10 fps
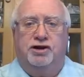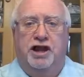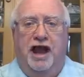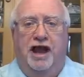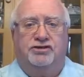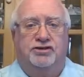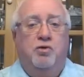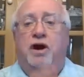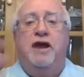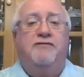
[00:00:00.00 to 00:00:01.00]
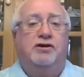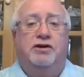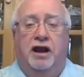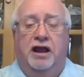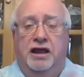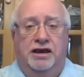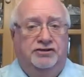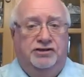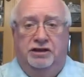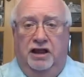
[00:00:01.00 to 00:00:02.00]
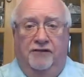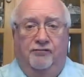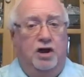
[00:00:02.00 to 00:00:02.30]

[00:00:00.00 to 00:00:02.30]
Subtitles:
task. Whatever it is in life,